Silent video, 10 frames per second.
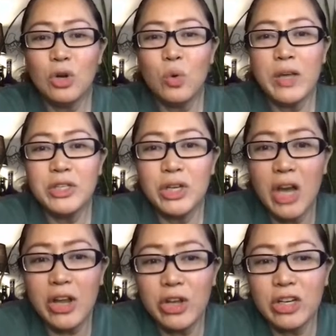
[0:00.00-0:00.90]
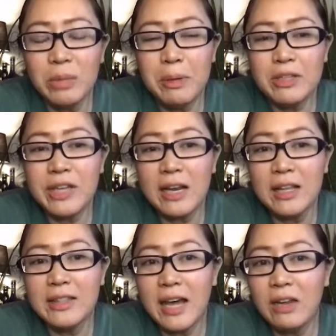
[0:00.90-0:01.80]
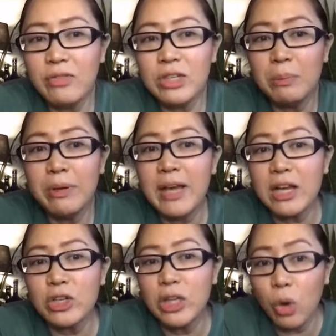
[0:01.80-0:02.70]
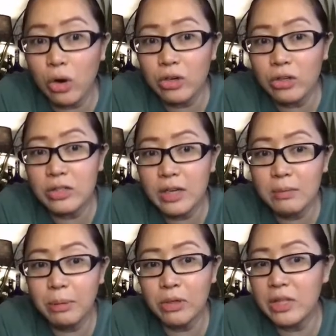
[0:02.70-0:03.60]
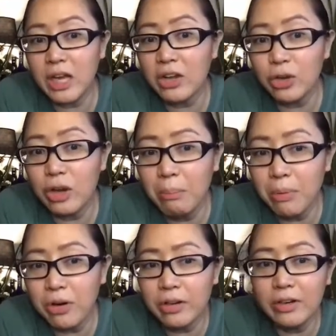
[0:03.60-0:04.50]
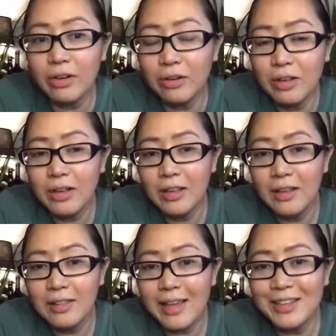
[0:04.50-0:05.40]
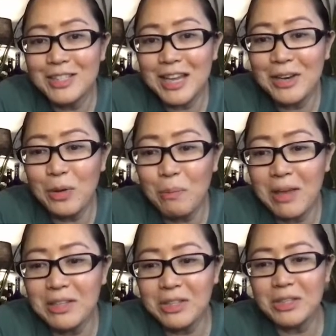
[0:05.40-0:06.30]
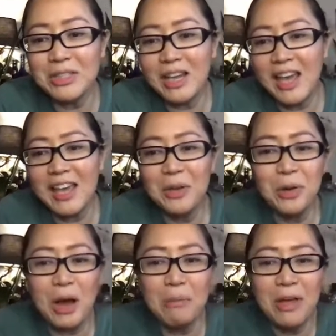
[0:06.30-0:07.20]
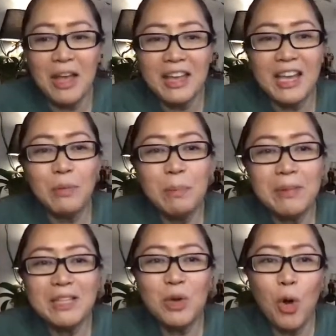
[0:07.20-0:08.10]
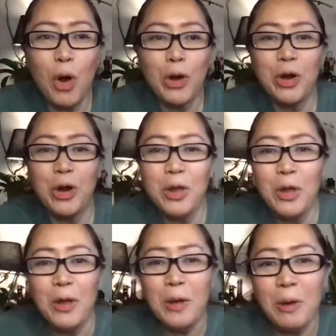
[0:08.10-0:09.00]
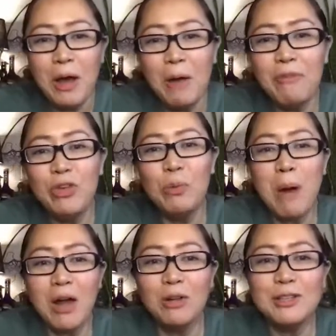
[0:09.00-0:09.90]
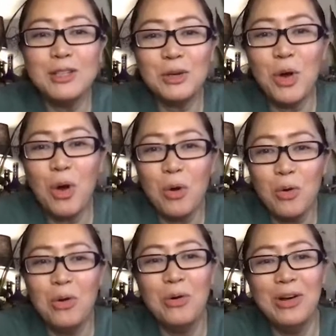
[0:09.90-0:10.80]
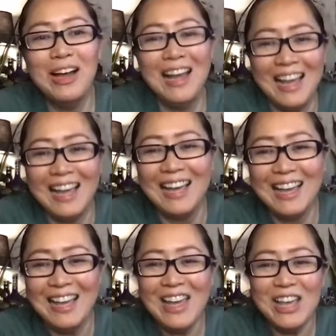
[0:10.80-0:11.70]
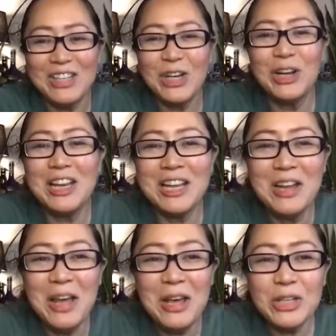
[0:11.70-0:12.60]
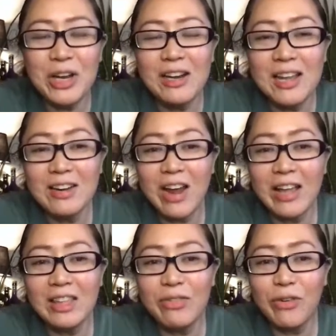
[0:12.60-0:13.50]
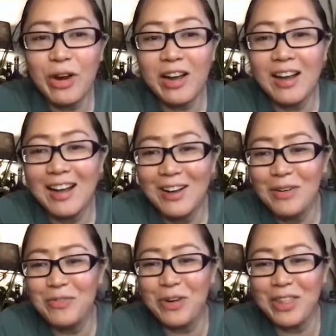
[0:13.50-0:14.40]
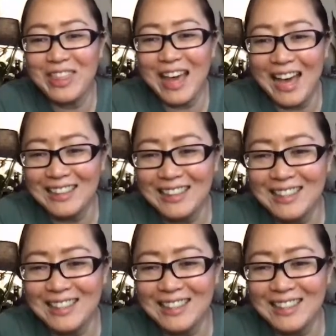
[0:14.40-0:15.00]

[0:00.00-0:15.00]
question, are you gonna be selling that if somebody actually orders it? Because they got your number, They can send you a message and say, hey, can we please order a few bottles to go? Is Charlene ready for for that?